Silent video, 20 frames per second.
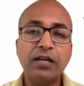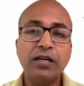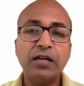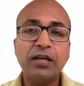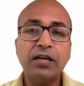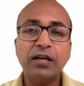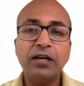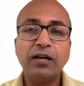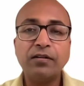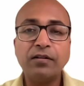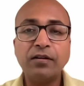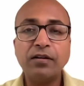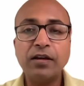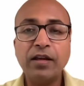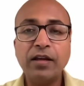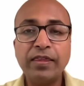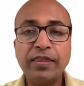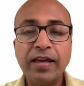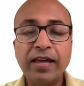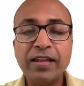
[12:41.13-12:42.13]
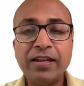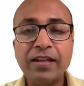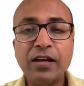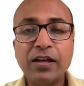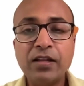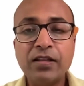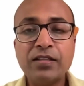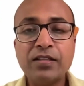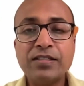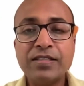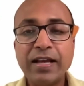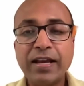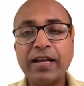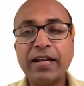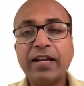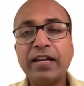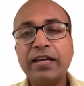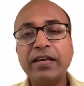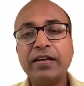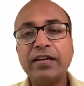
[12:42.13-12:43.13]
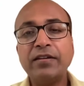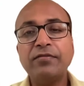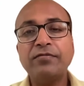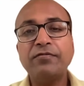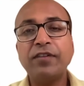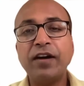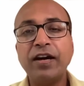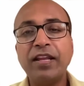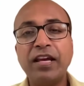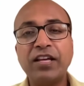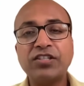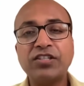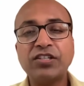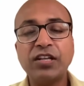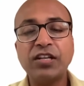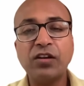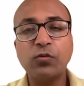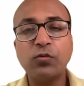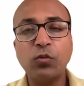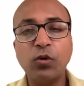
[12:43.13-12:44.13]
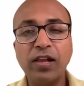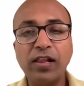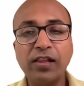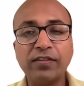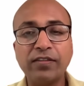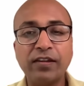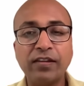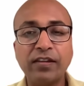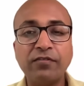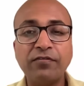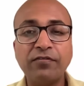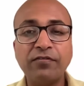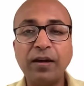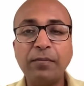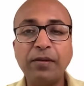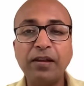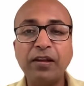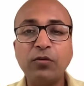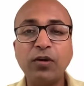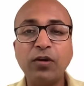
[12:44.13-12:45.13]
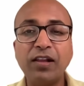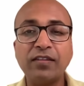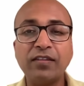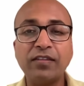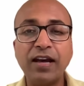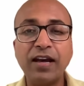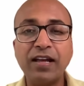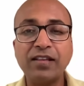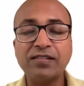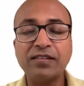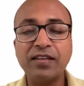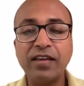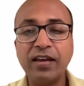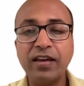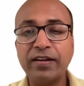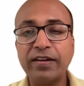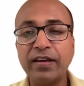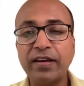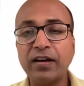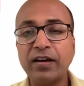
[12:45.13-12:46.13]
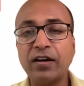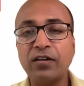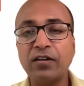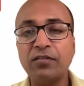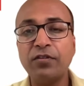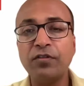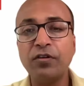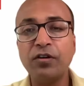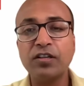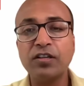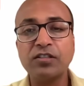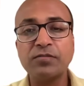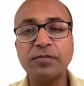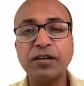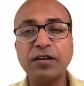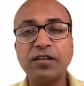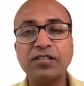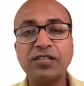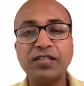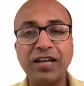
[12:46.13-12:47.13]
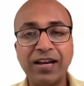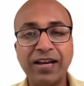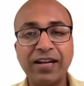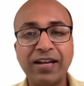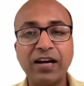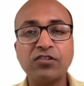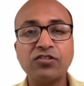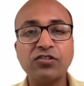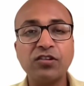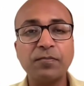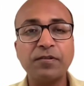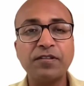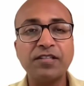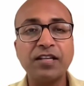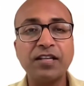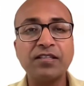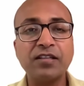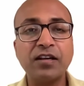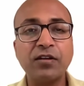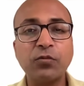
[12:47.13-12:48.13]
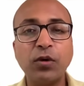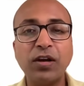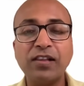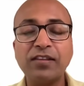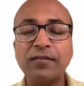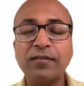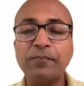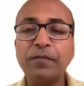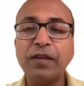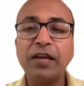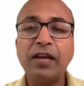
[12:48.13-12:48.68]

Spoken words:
And then secondly, financial wealth, the family wealth, that's the area of focus because second house represents our wealth.